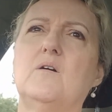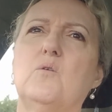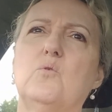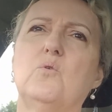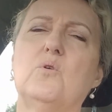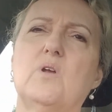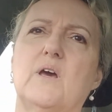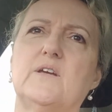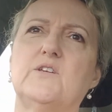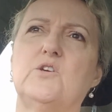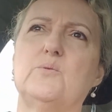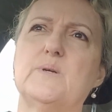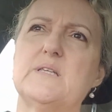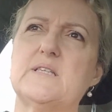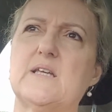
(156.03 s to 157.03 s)
All I
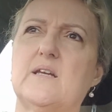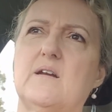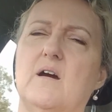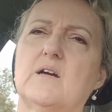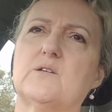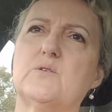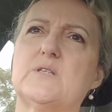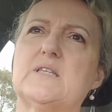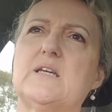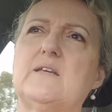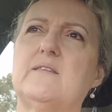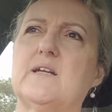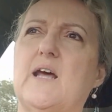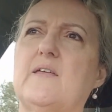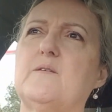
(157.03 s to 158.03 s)
knew is that I could see
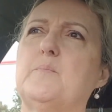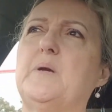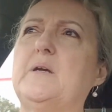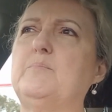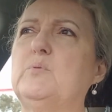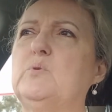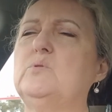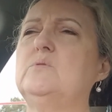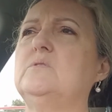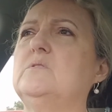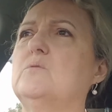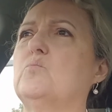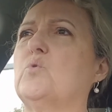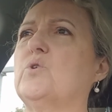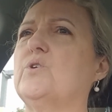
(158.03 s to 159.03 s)
that other people
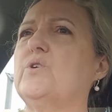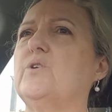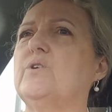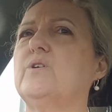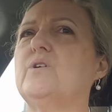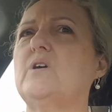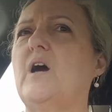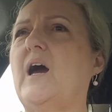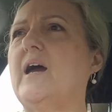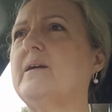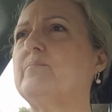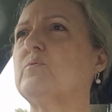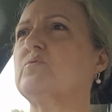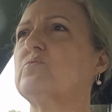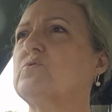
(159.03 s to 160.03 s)
were
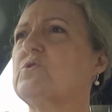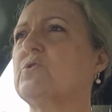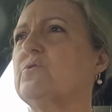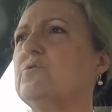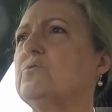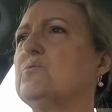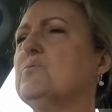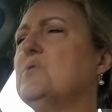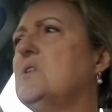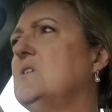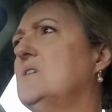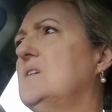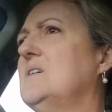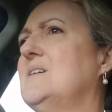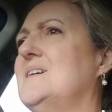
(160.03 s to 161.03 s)
able to
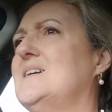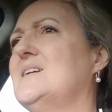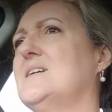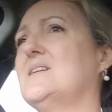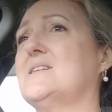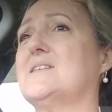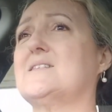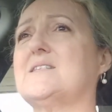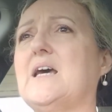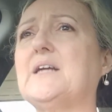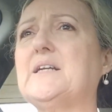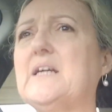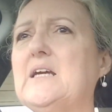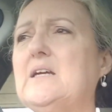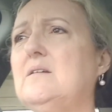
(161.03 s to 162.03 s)

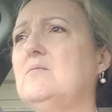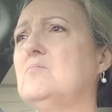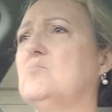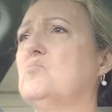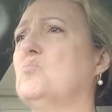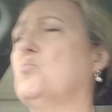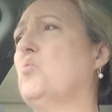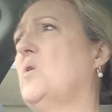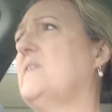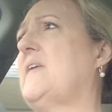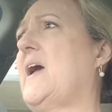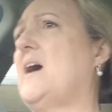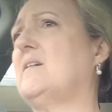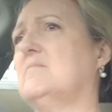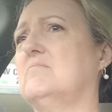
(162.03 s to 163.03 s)
study
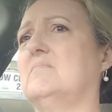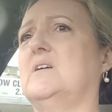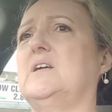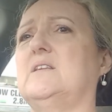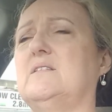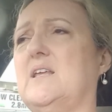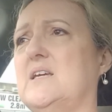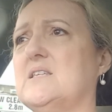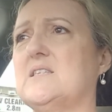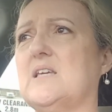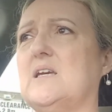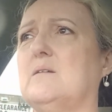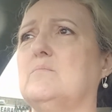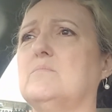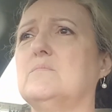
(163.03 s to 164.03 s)
without there
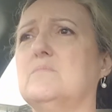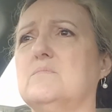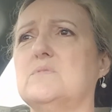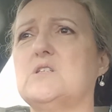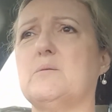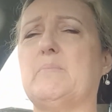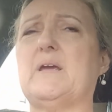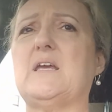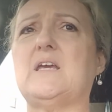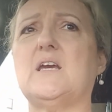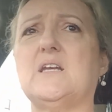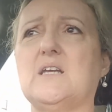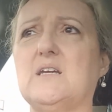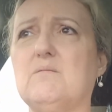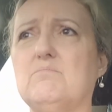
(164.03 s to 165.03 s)
seemed to be
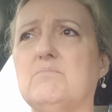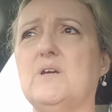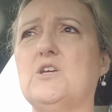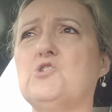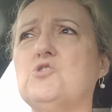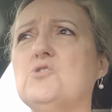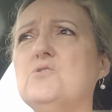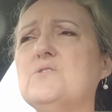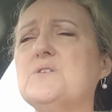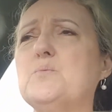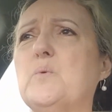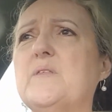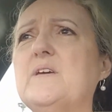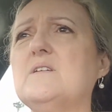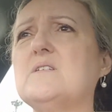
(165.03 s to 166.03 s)
any issues
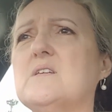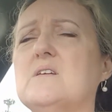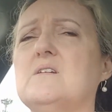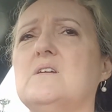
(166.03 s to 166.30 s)
with it,